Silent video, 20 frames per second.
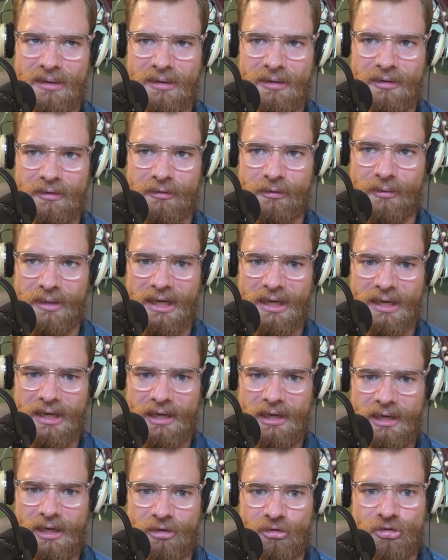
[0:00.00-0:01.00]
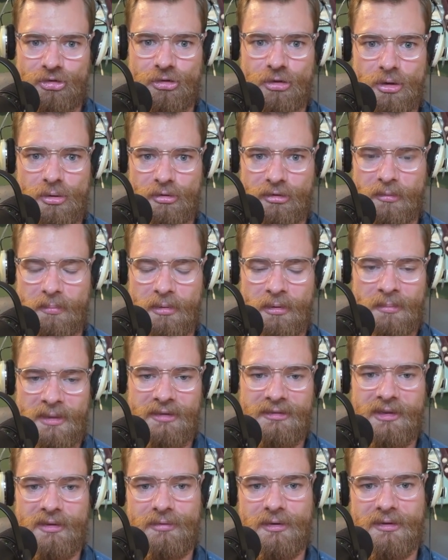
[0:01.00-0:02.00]
so yeah, I, I, chose to put
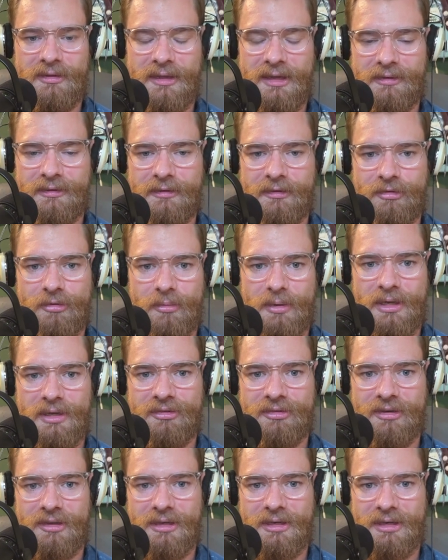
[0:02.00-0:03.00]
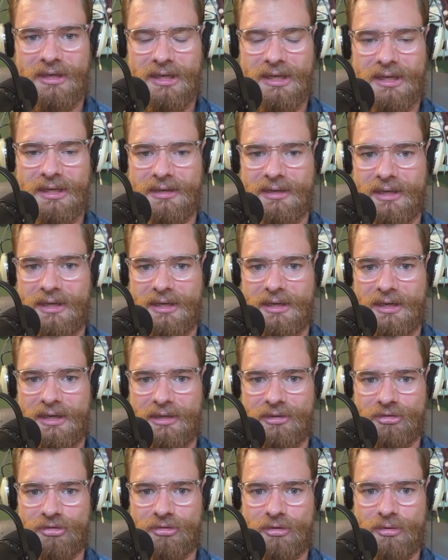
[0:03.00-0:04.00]
myself into that situation, and I,
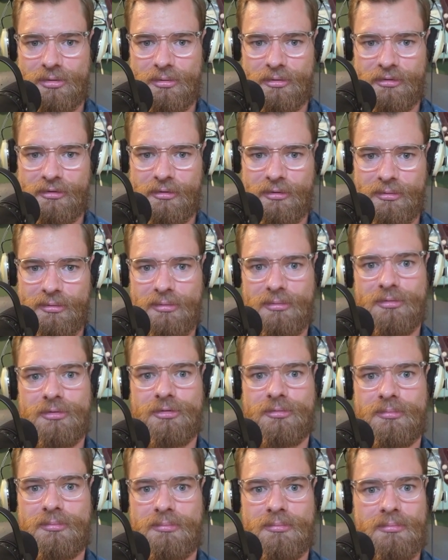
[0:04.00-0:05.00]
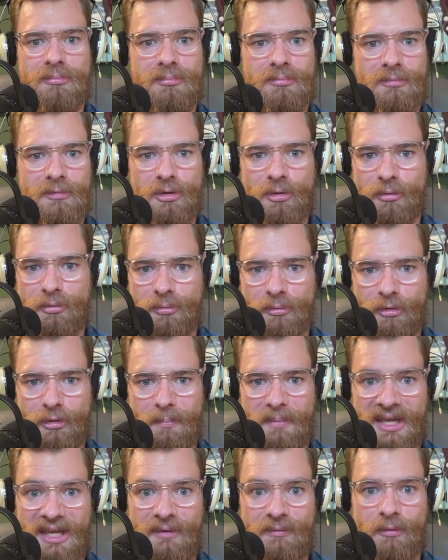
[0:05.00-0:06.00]
I chose to go through the
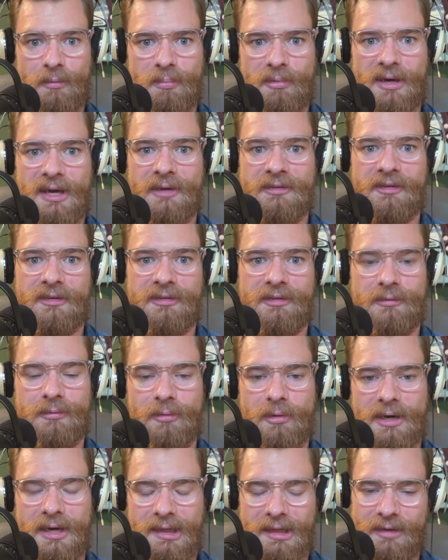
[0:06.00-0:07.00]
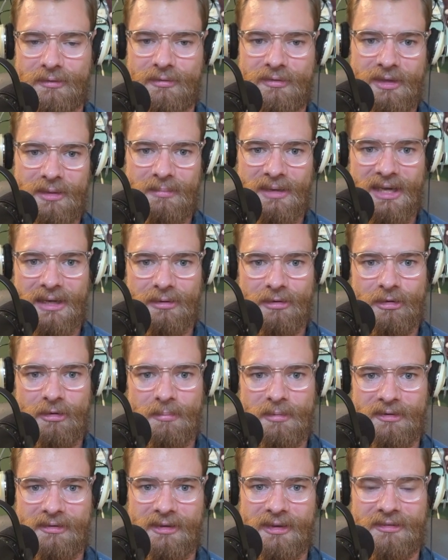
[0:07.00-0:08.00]
painful process of running that feedback
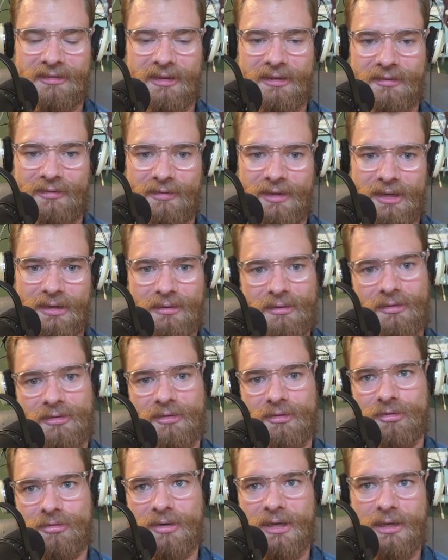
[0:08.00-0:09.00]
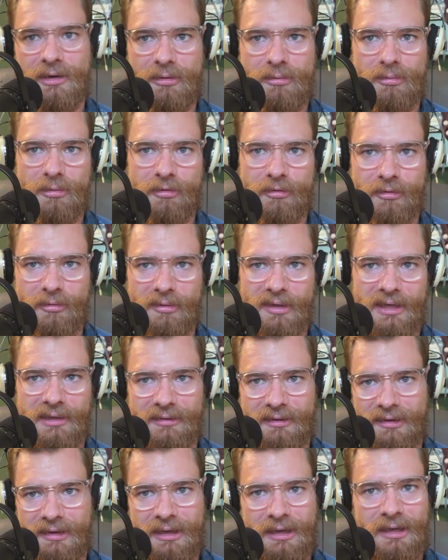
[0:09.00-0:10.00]
loop, assessing the failures, and trying to course correct. And